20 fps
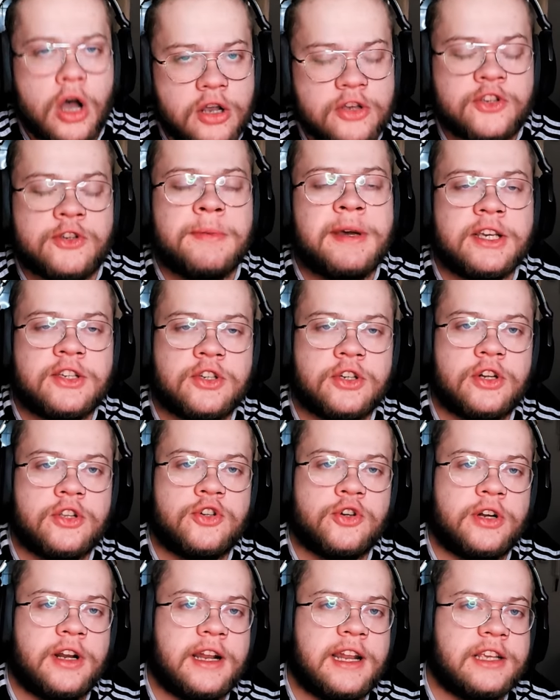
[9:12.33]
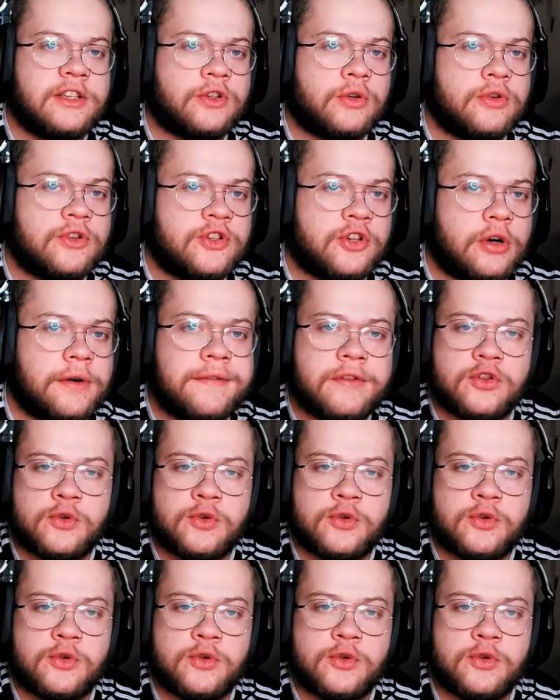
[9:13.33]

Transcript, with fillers: Also, make sure to join the Discord server